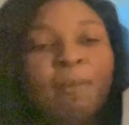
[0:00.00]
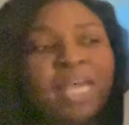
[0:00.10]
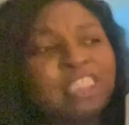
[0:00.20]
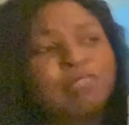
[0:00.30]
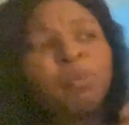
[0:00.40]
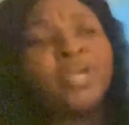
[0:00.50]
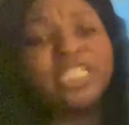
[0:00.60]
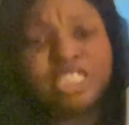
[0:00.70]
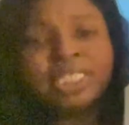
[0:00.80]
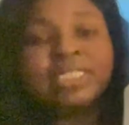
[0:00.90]

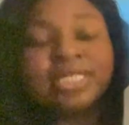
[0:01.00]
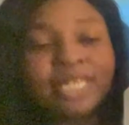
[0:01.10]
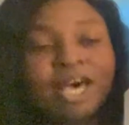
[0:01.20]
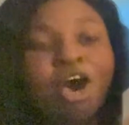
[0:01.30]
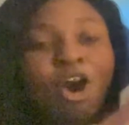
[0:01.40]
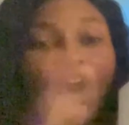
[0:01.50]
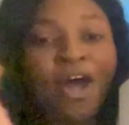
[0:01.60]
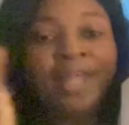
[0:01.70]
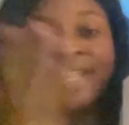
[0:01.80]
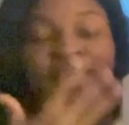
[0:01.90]
expressions
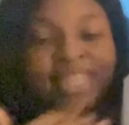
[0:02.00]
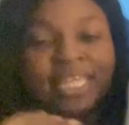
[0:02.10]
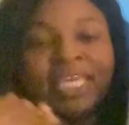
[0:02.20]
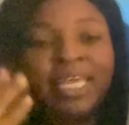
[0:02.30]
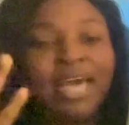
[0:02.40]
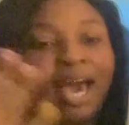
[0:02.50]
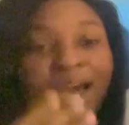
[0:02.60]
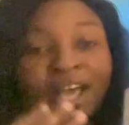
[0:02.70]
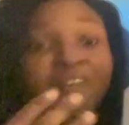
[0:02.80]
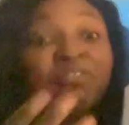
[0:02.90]
on the,
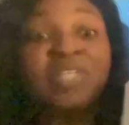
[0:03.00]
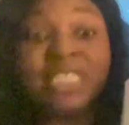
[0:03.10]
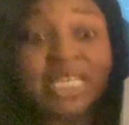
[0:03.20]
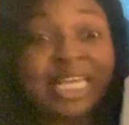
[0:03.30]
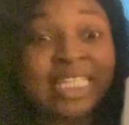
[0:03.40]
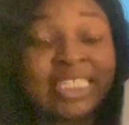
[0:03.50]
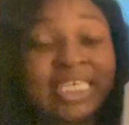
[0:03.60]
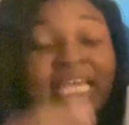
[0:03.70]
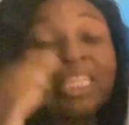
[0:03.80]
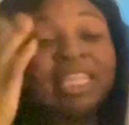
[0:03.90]
if it's an
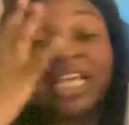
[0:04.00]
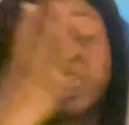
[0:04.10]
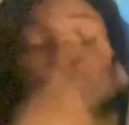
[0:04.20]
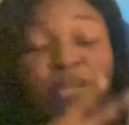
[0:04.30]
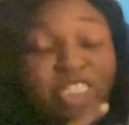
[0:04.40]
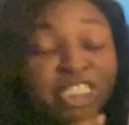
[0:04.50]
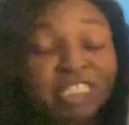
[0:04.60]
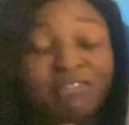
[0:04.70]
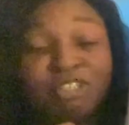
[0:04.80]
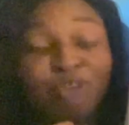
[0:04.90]
insect, the expressions
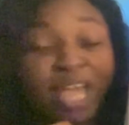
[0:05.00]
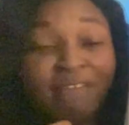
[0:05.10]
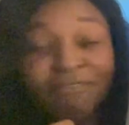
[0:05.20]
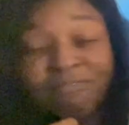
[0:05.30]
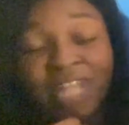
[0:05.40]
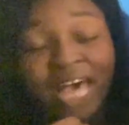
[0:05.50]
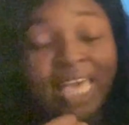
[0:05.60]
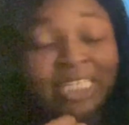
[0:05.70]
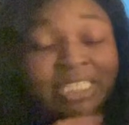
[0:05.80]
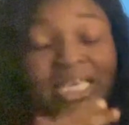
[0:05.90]
of the
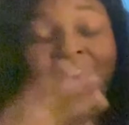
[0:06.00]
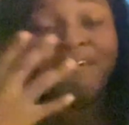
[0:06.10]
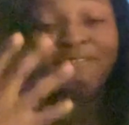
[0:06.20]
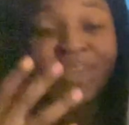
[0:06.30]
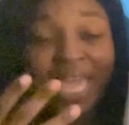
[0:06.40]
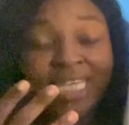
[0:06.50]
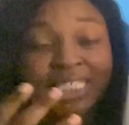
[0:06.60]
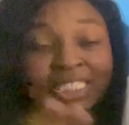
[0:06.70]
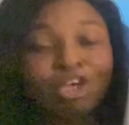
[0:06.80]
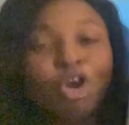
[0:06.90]
dragonfly's
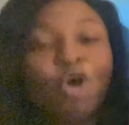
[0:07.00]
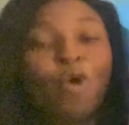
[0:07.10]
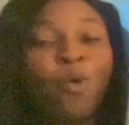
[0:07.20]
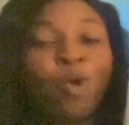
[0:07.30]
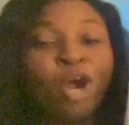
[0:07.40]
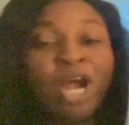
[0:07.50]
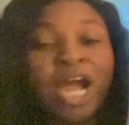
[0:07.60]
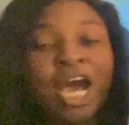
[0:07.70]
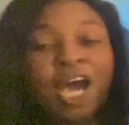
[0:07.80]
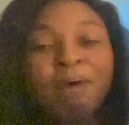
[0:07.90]
face, or
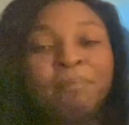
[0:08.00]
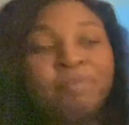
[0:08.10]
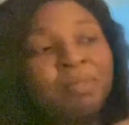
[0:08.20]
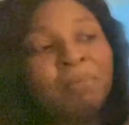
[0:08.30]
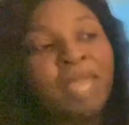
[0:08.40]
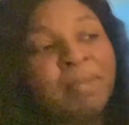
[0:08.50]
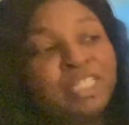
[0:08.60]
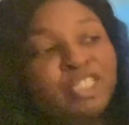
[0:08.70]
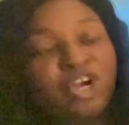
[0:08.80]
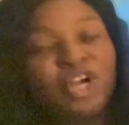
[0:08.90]

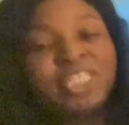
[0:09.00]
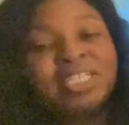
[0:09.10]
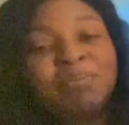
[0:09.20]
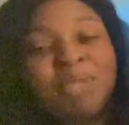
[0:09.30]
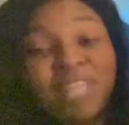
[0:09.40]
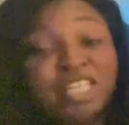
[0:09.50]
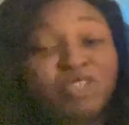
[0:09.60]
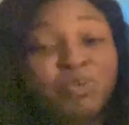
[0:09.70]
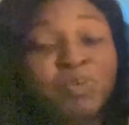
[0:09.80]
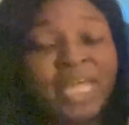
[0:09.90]
maybe turn some, if they
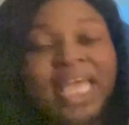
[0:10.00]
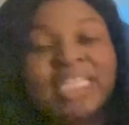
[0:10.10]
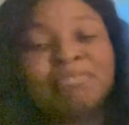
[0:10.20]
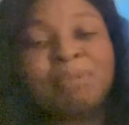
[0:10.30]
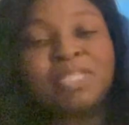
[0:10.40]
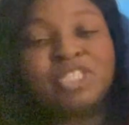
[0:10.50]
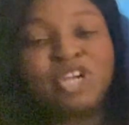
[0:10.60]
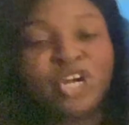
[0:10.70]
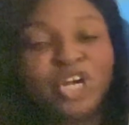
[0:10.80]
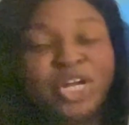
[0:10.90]
do plants, maybe
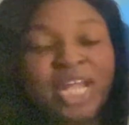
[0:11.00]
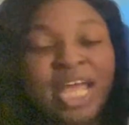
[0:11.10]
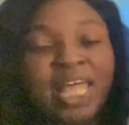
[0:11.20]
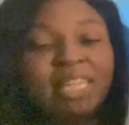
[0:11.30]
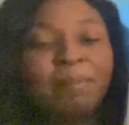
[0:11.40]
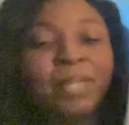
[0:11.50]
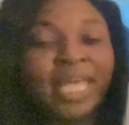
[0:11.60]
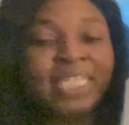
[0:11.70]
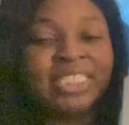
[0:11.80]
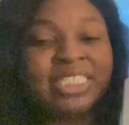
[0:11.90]
turn the
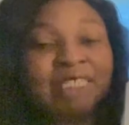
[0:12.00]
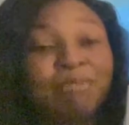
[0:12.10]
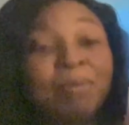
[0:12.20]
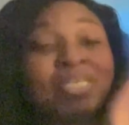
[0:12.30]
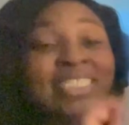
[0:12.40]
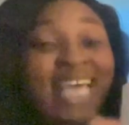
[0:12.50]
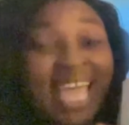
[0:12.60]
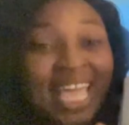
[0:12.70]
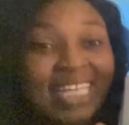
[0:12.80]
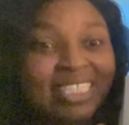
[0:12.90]
plants into maybe
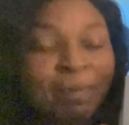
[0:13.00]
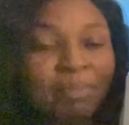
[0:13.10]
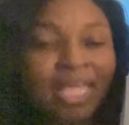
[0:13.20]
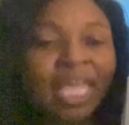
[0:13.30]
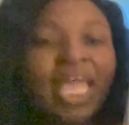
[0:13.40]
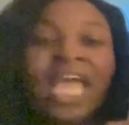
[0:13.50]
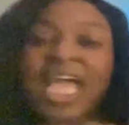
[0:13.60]
saying something.